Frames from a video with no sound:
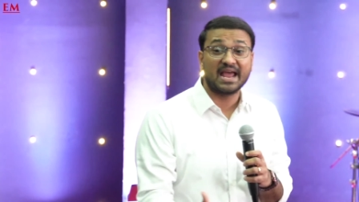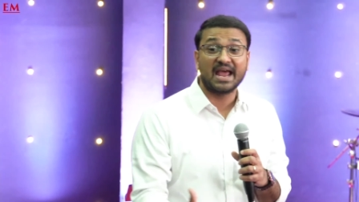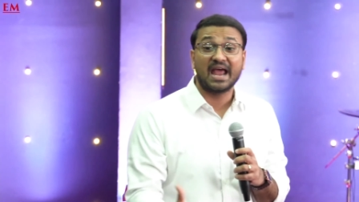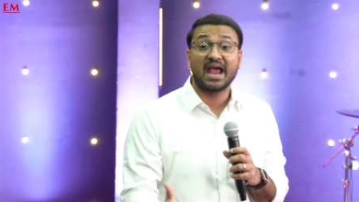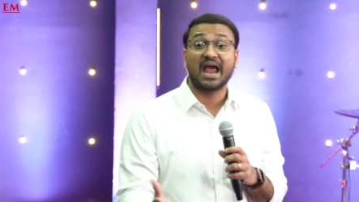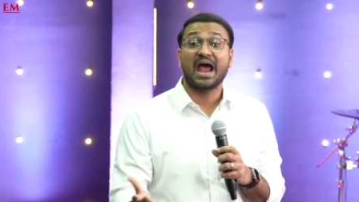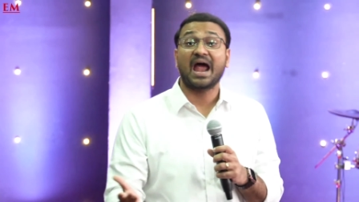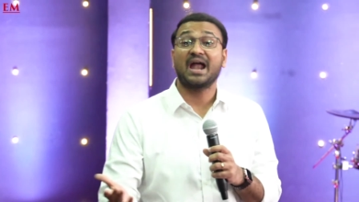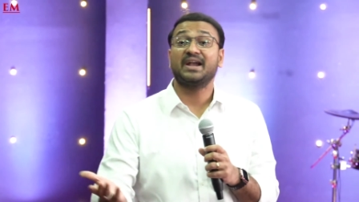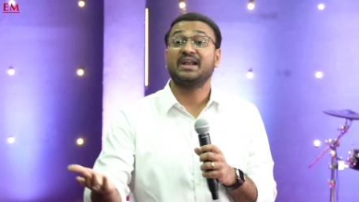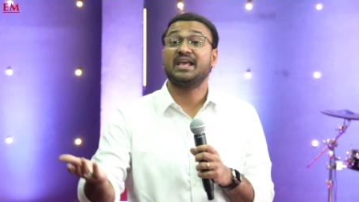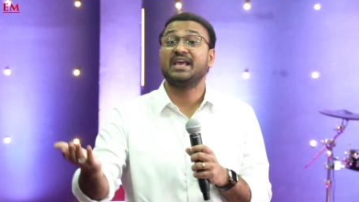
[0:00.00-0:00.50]

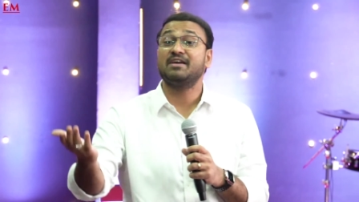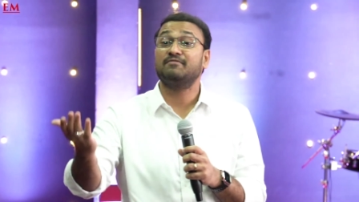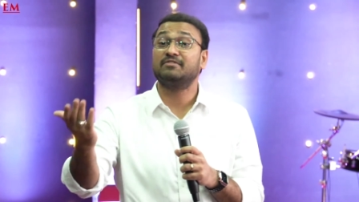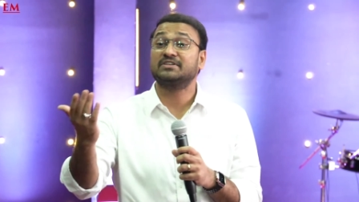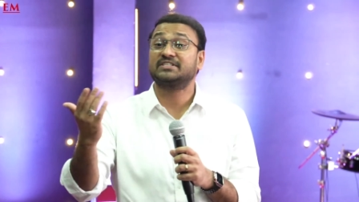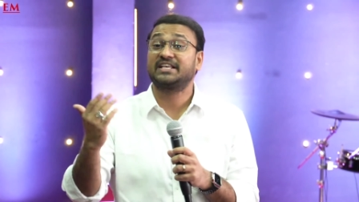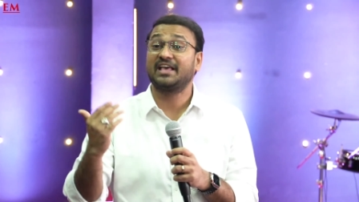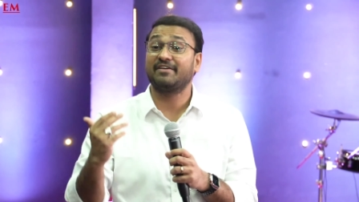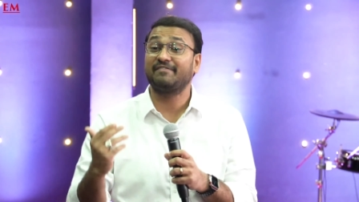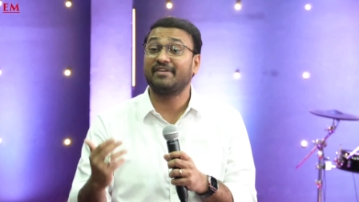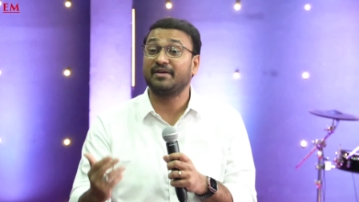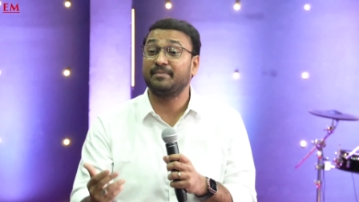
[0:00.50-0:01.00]
And he was
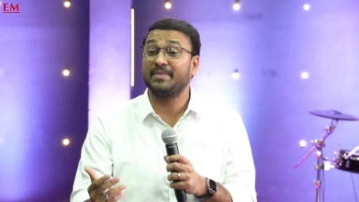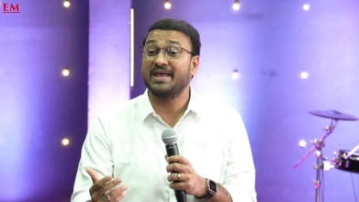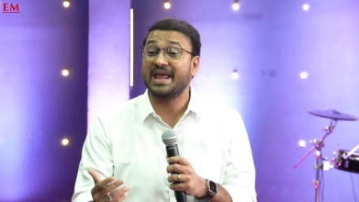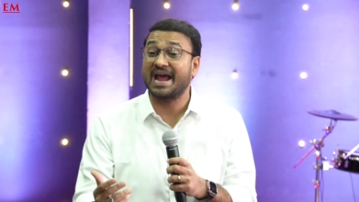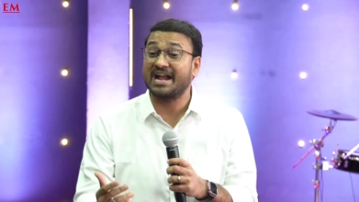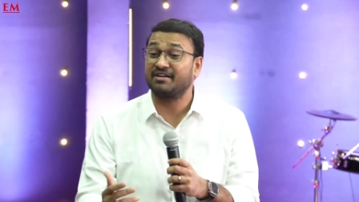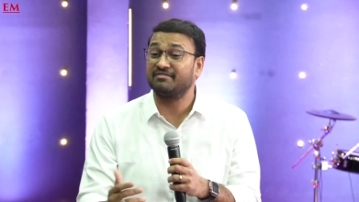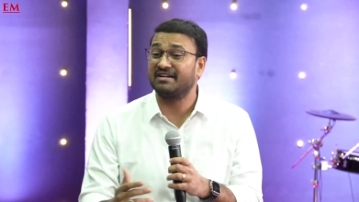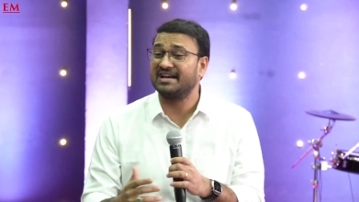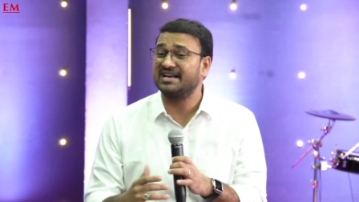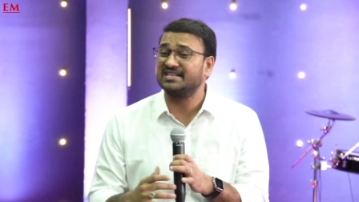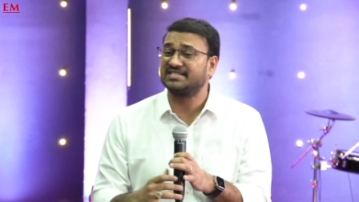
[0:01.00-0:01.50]
giving me
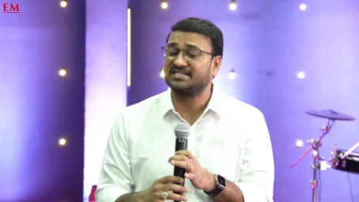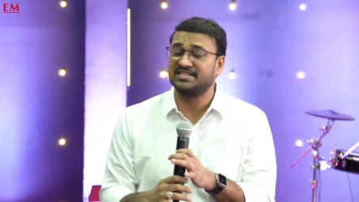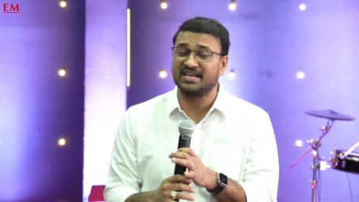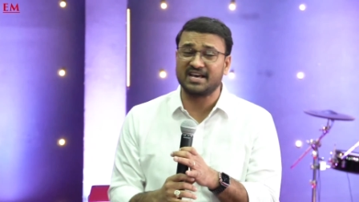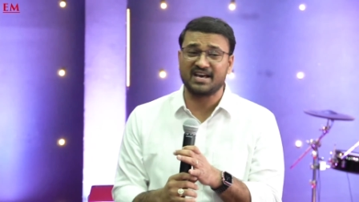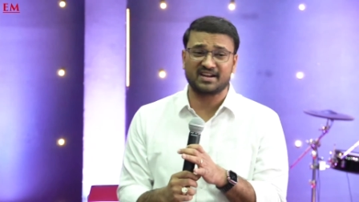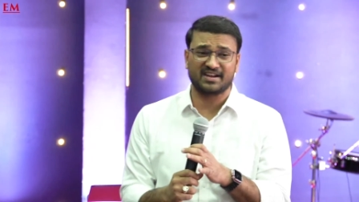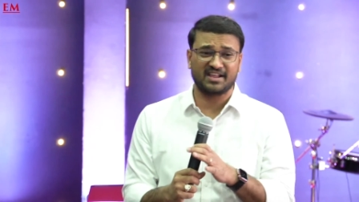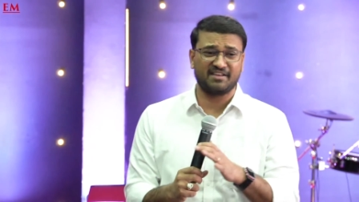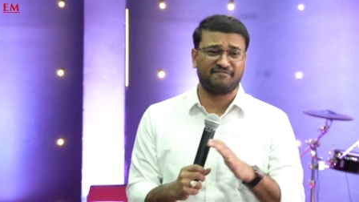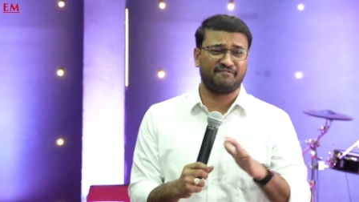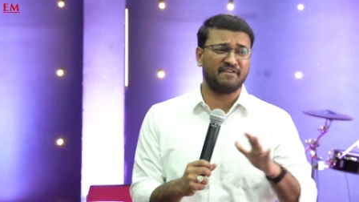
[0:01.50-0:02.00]
advice,
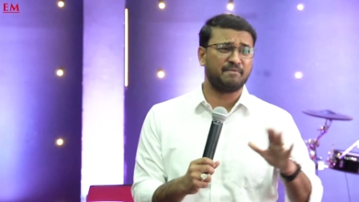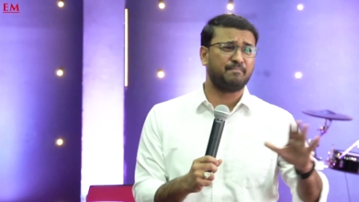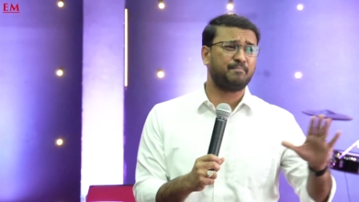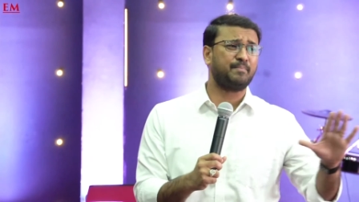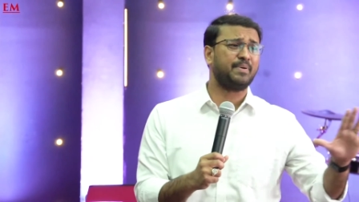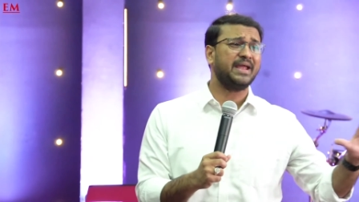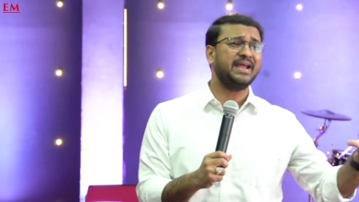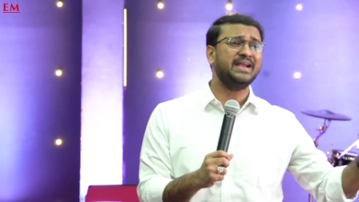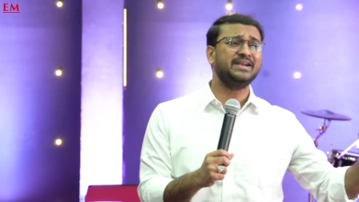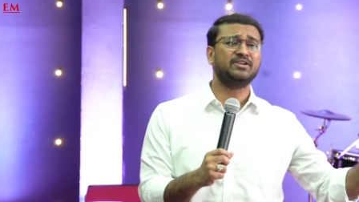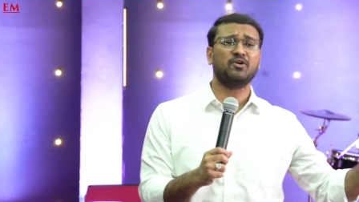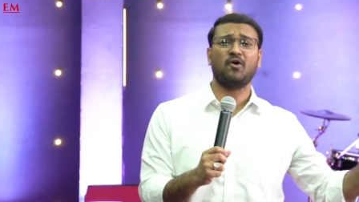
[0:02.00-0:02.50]
sir, if we
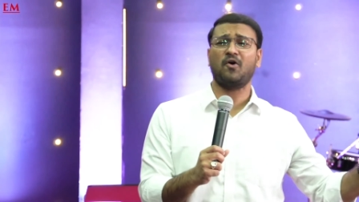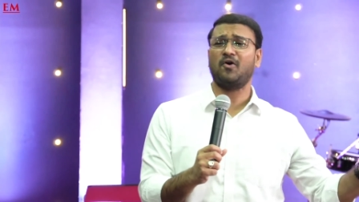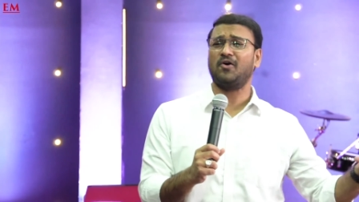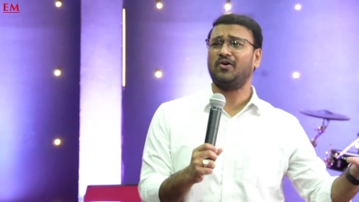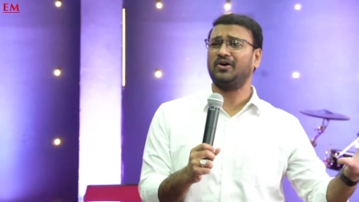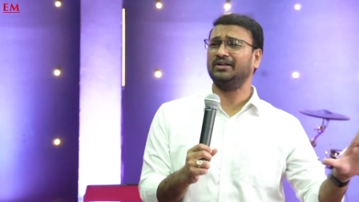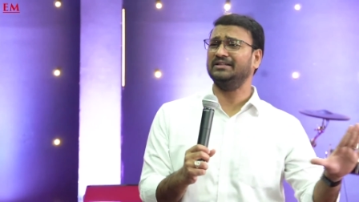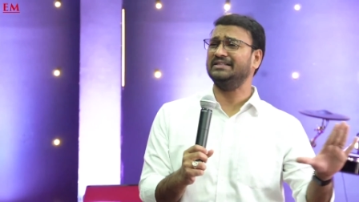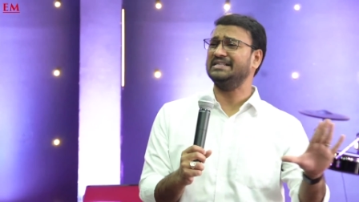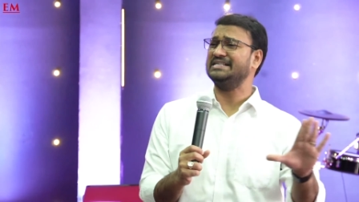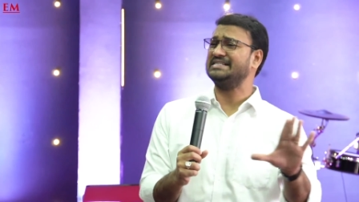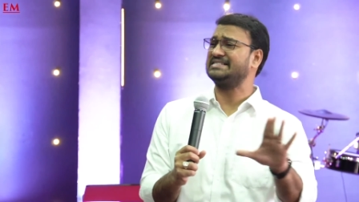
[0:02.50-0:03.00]
paint
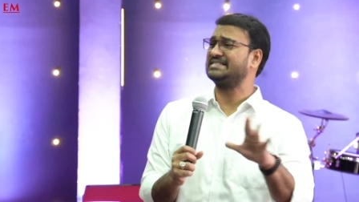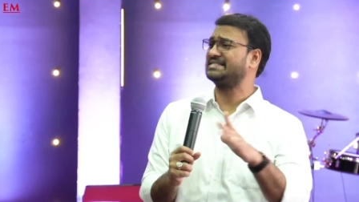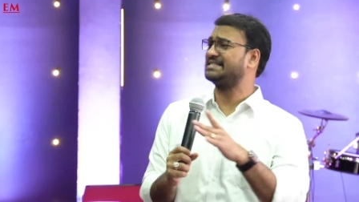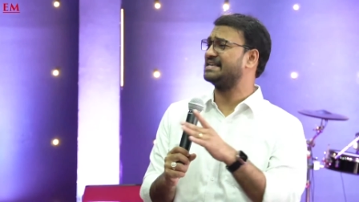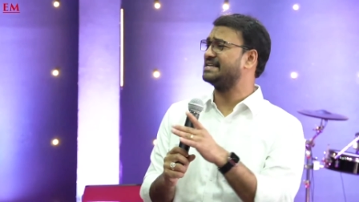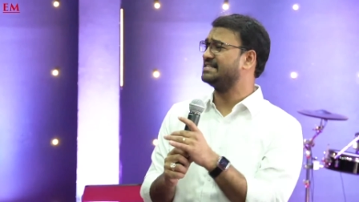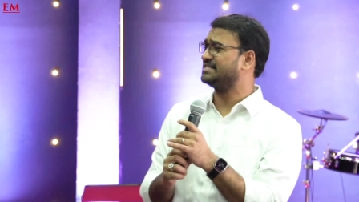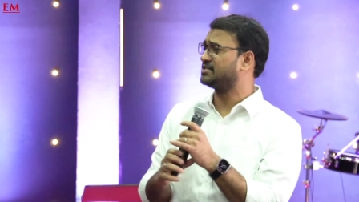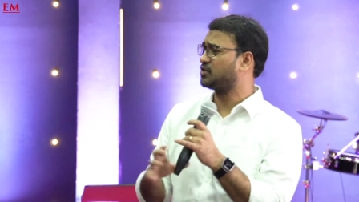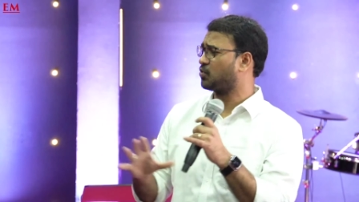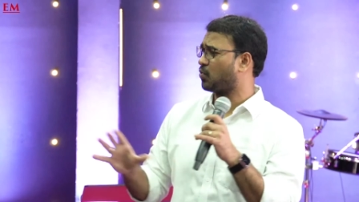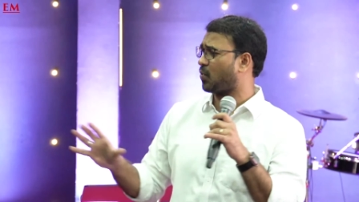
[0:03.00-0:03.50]
all these
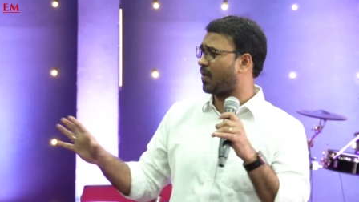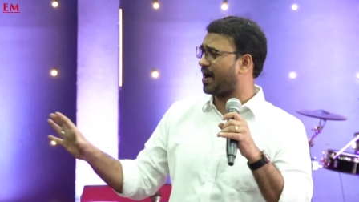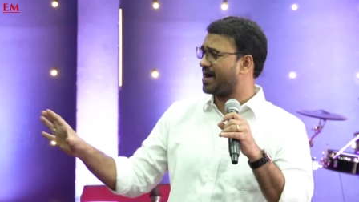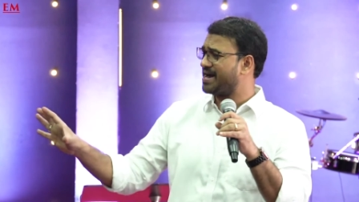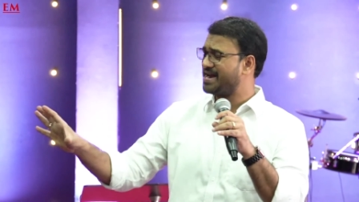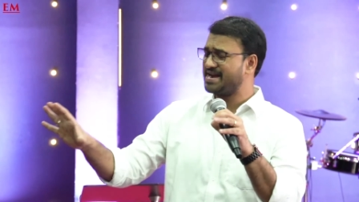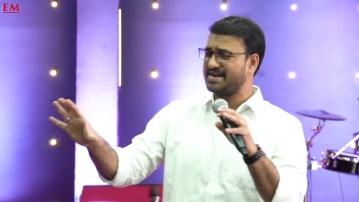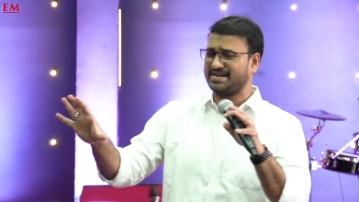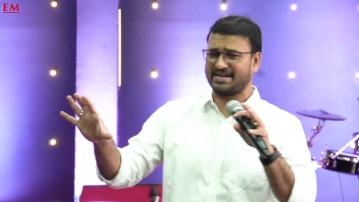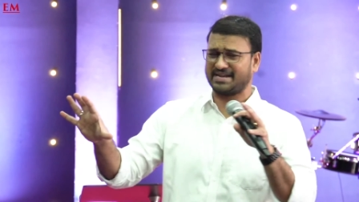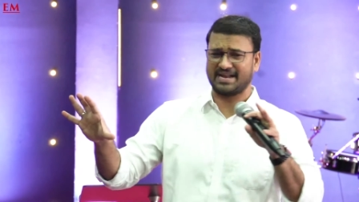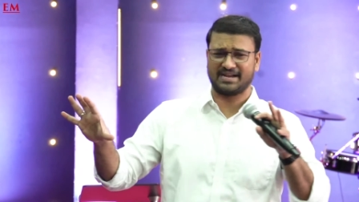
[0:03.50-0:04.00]
things
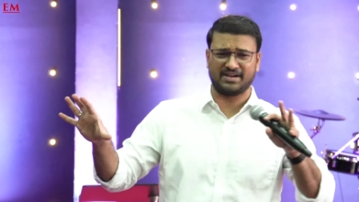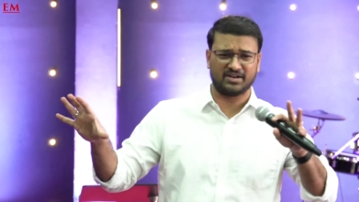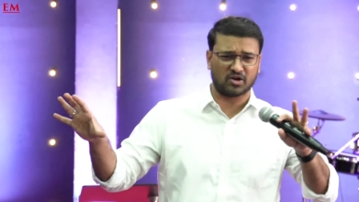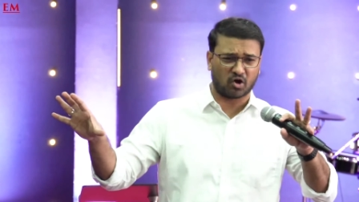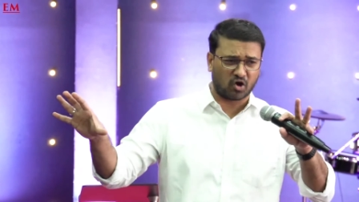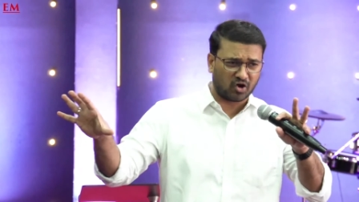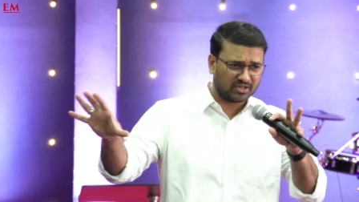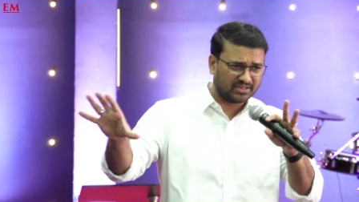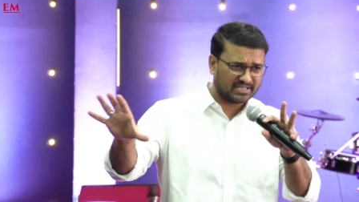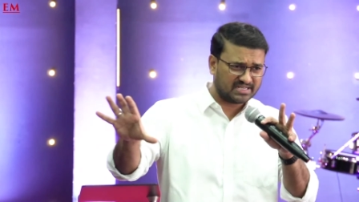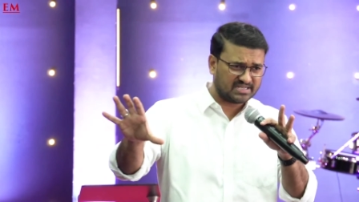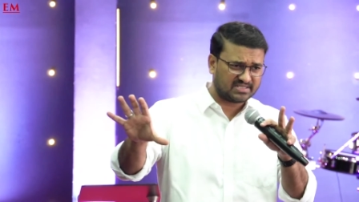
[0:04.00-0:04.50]
white and
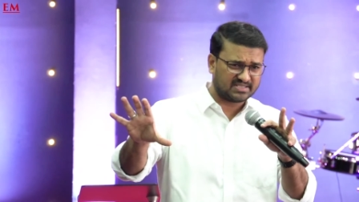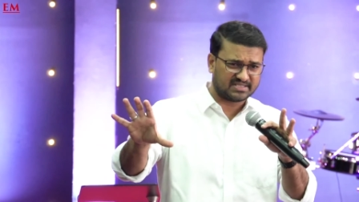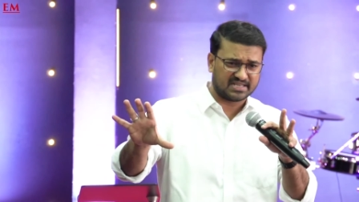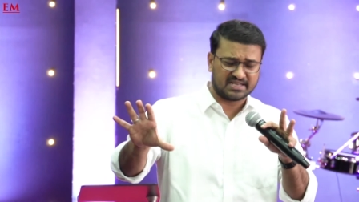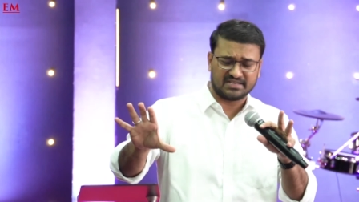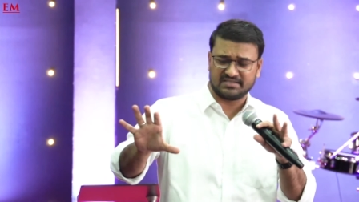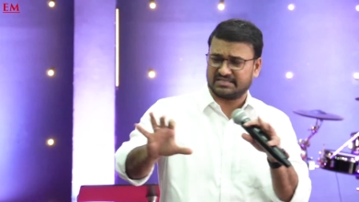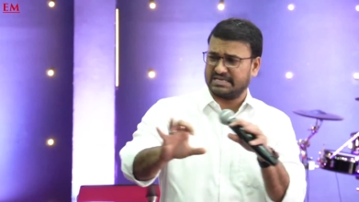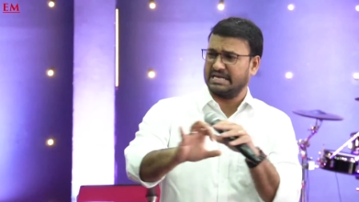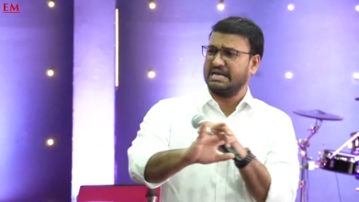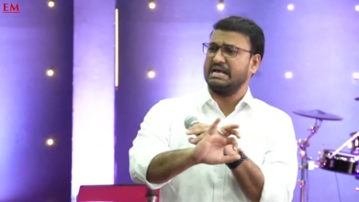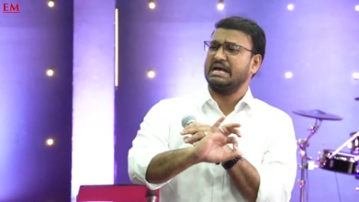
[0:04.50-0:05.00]
all these things,